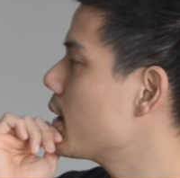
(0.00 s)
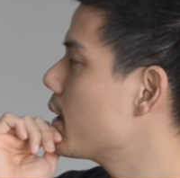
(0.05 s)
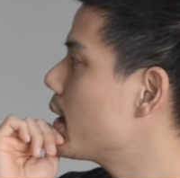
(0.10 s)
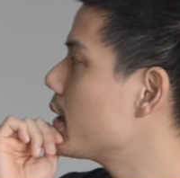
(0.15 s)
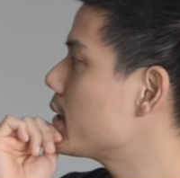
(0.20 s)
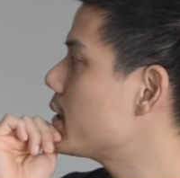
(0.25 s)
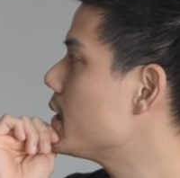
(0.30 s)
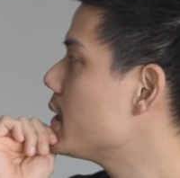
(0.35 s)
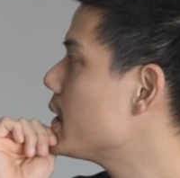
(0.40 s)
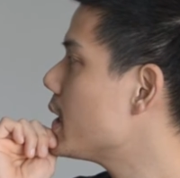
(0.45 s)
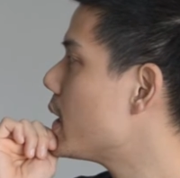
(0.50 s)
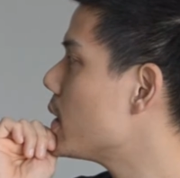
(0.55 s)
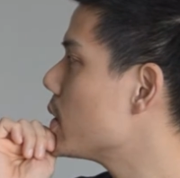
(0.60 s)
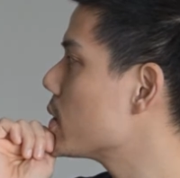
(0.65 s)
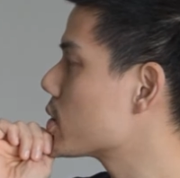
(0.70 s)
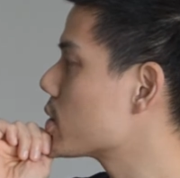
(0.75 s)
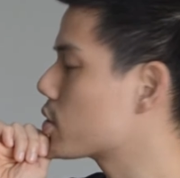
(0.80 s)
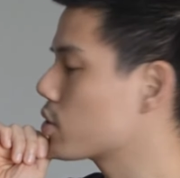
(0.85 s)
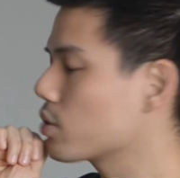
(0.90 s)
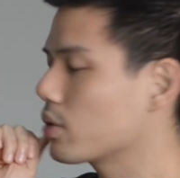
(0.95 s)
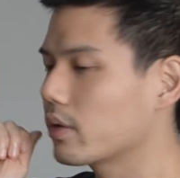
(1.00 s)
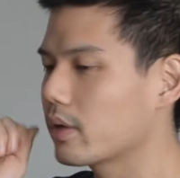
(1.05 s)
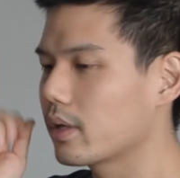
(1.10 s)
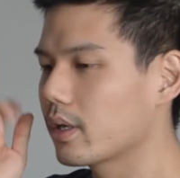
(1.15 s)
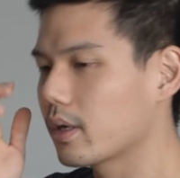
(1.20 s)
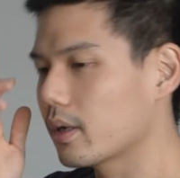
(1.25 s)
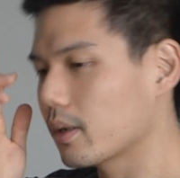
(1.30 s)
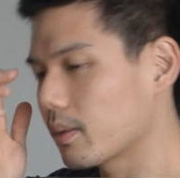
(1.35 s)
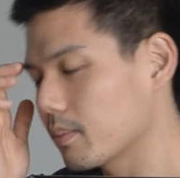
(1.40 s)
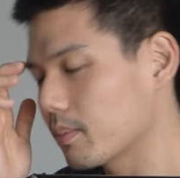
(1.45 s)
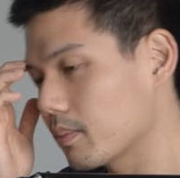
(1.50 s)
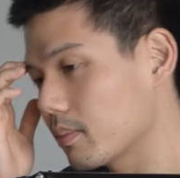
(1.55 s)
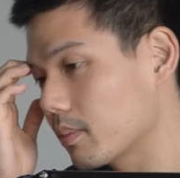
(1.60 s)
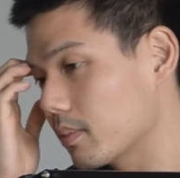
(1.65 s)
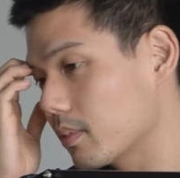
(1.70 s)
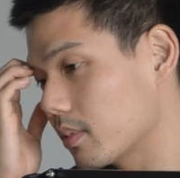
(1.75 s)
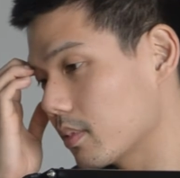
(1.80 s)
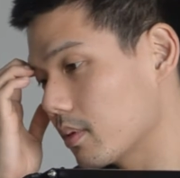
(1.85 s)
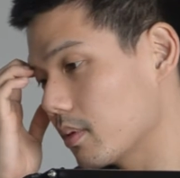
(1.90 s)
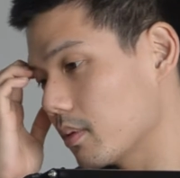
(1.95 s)
I think now also
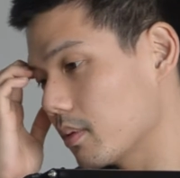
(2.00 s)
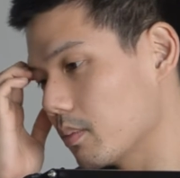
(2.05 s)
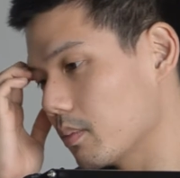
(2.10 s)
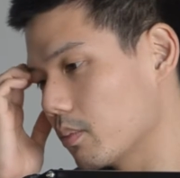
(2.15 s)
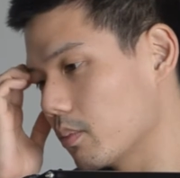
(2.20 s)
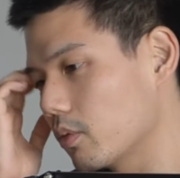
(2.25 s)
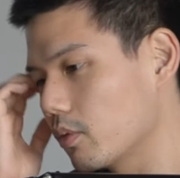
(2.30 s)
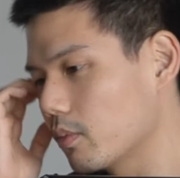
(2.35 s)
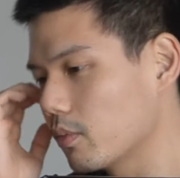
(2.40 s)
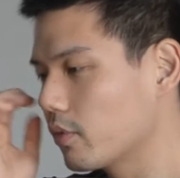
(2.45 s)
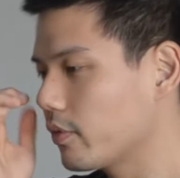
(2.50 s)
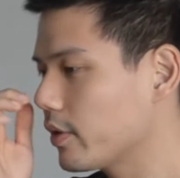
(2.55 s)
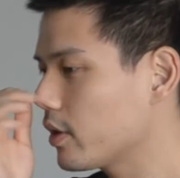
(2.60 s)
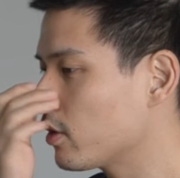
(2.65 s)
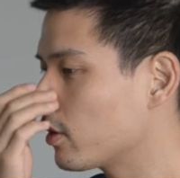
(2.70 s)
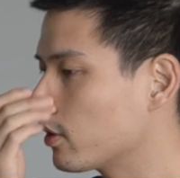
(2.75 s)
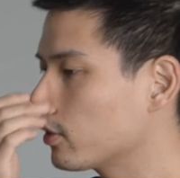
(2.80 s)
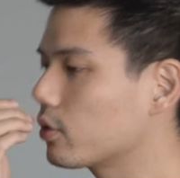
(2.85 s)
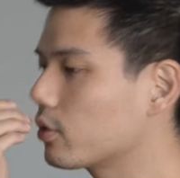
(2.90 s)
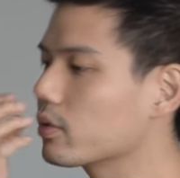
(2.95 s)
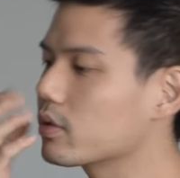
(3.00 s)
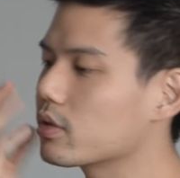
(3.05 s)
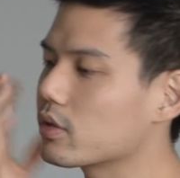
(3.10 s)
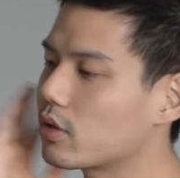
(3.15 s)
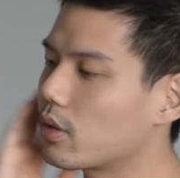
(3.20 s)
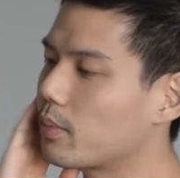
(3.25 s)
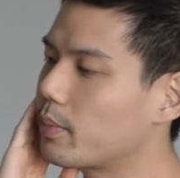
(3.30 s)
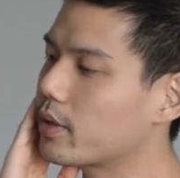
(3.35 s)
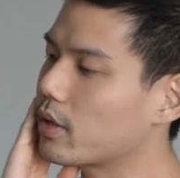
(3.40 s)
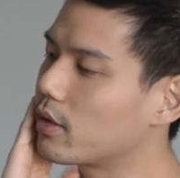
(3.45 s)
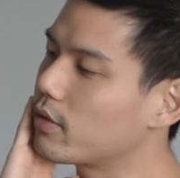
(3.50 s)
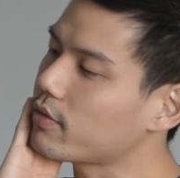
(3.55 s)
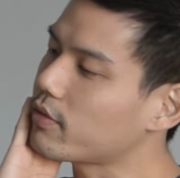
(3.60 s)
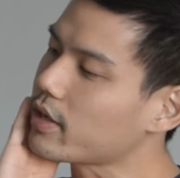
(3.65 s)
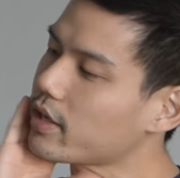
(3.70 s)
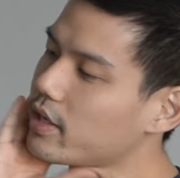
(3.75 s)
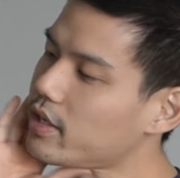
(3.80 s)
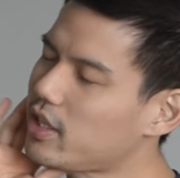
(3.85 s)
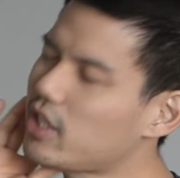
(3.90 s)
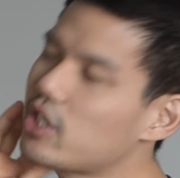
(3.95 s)
moving on towards the topic of
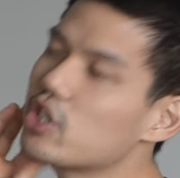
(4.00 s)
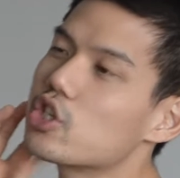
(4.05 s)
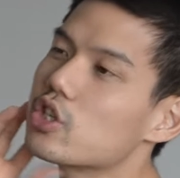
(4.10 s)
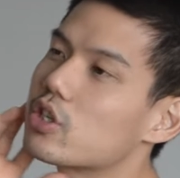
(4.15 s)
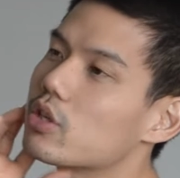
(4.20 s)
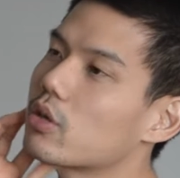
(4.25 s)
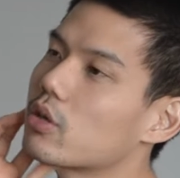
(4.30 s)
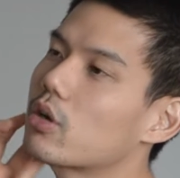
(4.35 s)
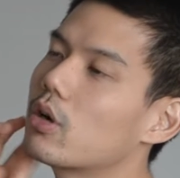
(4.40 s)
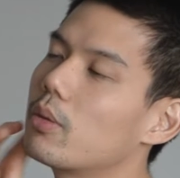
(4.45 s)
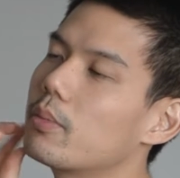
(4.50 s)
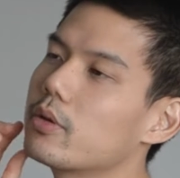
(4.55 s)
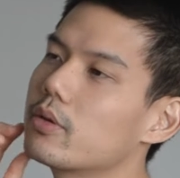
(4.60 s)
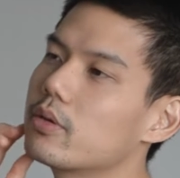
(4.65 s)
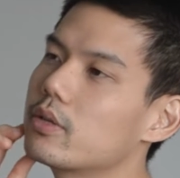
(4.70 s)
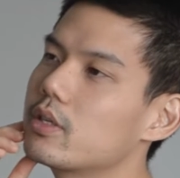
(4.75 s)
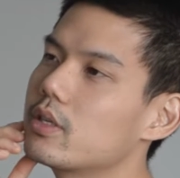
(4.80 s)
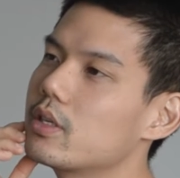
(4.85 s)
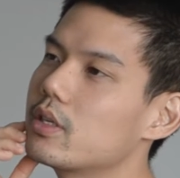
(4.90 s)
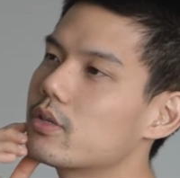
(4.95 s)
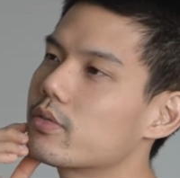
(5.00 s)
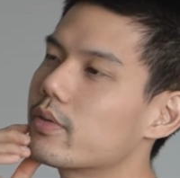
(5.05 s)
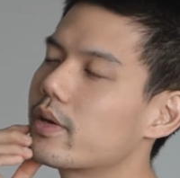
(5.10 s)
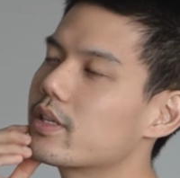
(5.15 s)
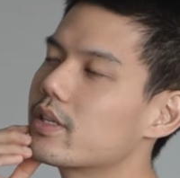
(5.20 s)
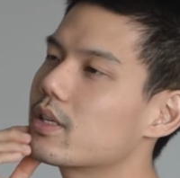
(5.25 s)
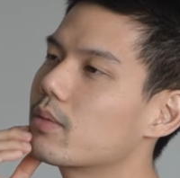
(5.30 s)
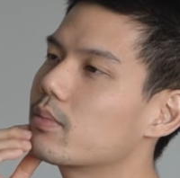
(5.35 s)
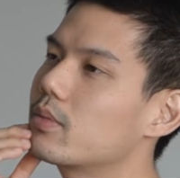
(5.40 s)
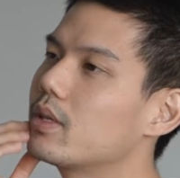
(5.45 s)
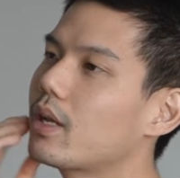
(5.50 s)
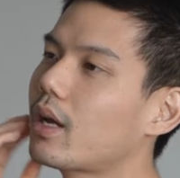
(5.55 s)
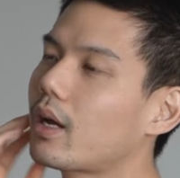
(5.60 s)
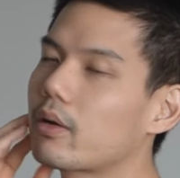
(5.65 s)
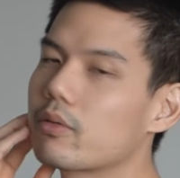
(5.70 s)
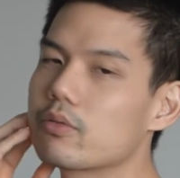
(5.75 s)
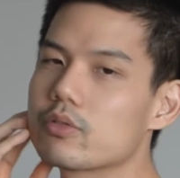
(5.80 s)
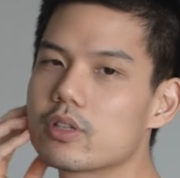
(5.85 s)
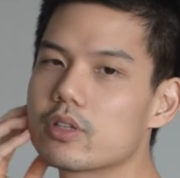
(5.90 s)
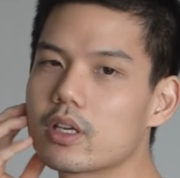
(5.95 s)
like digital communities, right? Something that
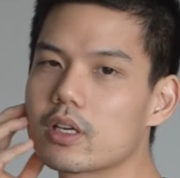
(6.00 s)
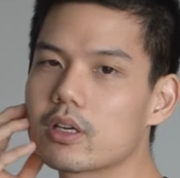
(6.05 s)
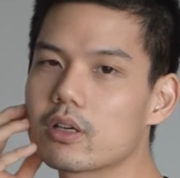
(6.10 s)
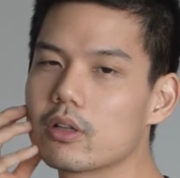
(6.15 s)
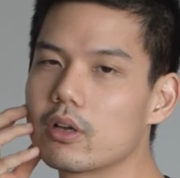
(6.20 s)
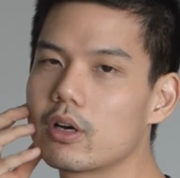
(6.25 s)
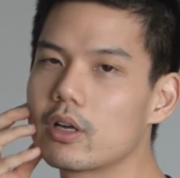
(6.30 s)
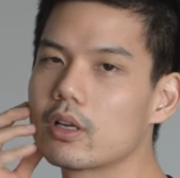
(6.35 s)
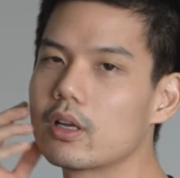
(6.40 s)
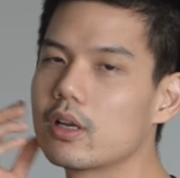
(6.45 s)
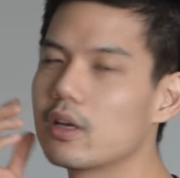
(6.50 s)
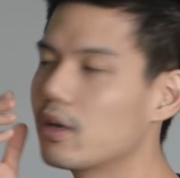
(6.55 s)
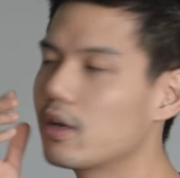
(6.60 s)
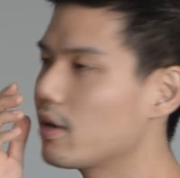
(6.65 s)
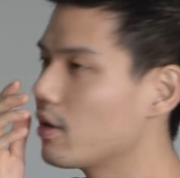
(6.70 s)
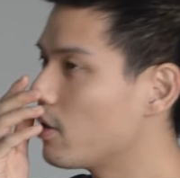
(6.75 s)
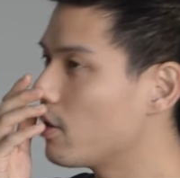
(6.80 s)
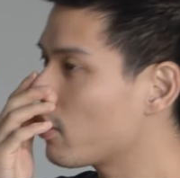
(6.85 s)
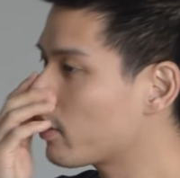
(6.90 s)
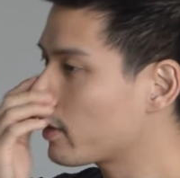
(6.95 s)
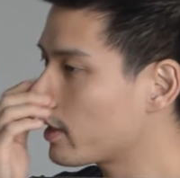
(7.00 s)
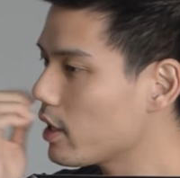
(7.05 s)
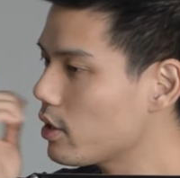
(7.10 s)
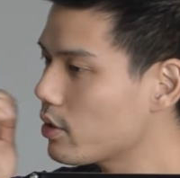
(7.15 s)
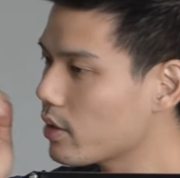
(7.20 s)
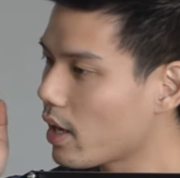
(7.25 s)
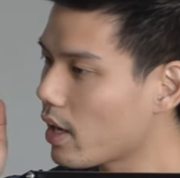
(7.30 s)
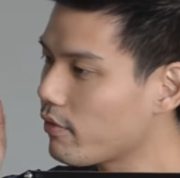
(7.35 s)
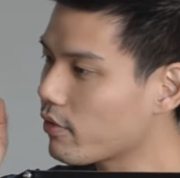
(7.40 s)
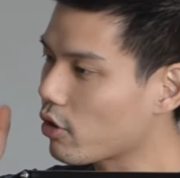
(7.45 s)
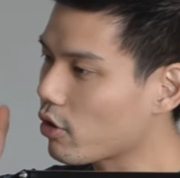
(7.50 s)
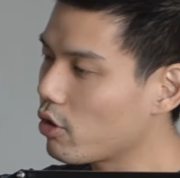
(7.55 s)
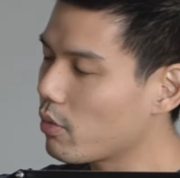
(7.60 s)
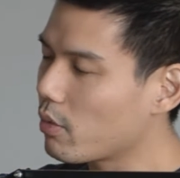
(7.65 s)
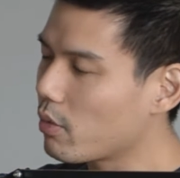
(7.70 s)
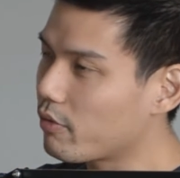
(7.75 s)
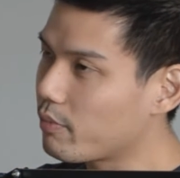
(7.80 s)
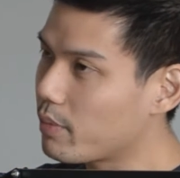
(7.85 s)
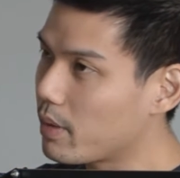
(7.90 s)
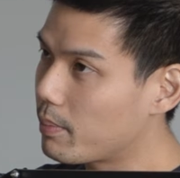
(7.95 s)
I always think a lot. Okay, you have a
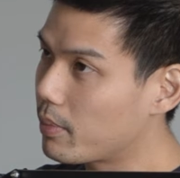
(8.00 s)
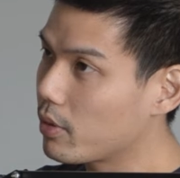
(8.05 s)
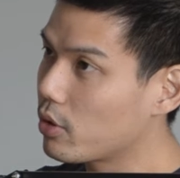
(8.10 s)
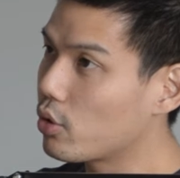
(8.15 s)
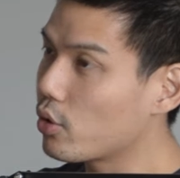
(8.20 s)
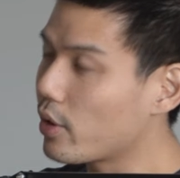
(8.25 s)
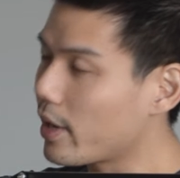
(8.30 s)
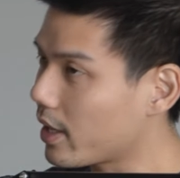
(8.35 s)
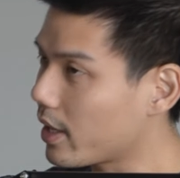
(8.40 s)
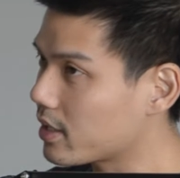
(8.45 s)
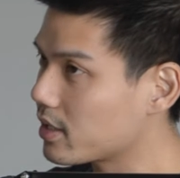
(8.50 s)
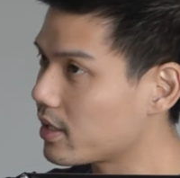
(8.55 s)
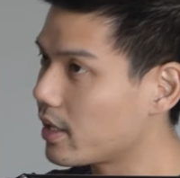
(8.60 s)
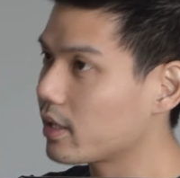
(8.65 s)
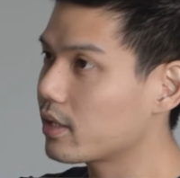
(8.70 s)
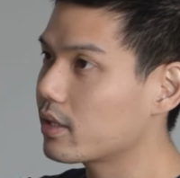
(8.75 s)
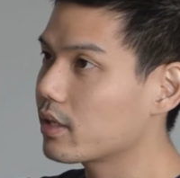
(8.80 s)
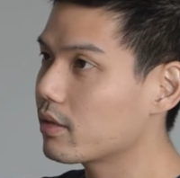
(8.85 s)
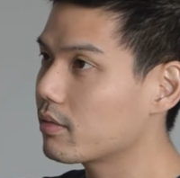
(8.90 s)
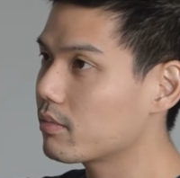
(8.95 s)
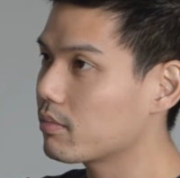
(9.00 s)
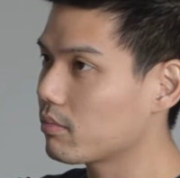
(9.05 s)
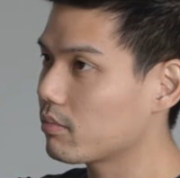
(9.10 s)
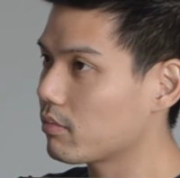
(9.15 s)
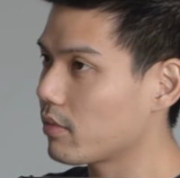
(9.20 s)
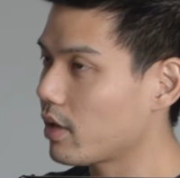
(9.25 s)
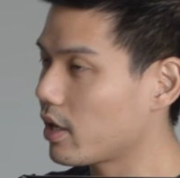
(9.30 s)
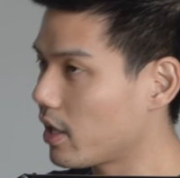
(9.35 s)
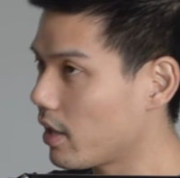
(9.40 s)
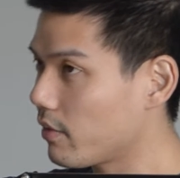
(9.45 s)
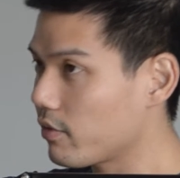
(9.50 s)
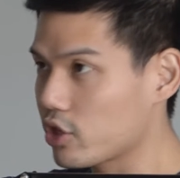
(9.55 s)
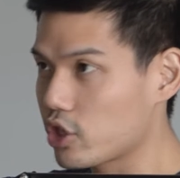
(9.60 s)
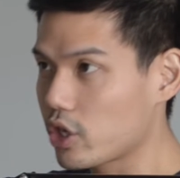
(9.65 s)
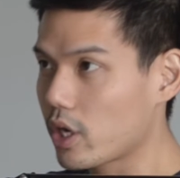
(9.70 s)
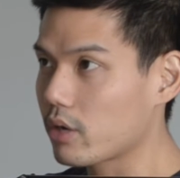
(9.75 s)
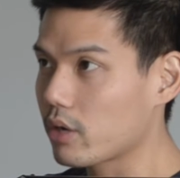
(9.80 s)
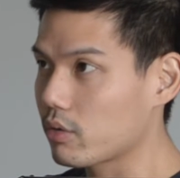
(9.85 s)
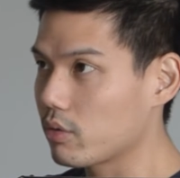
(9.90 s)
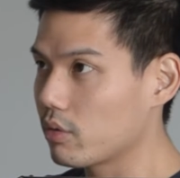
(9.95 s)
group of people who are excited and have a
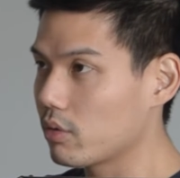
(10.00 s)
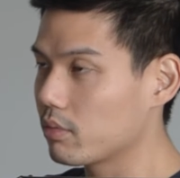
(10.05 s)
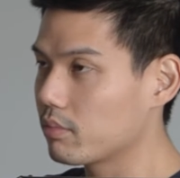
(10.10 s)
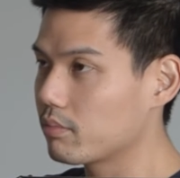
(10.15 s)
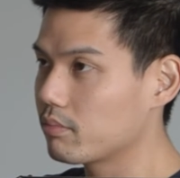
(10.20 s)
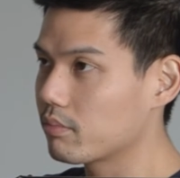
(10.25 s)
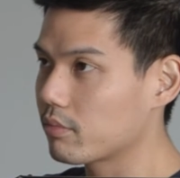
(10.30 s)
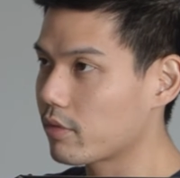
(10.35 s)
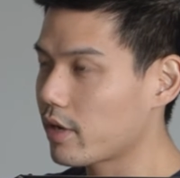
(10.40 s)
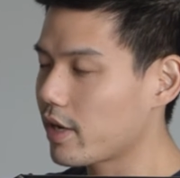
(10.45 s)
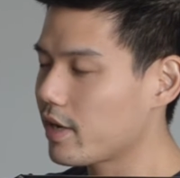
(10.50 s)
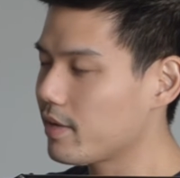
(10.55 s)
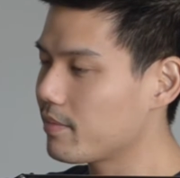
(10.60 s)
shared goal, right?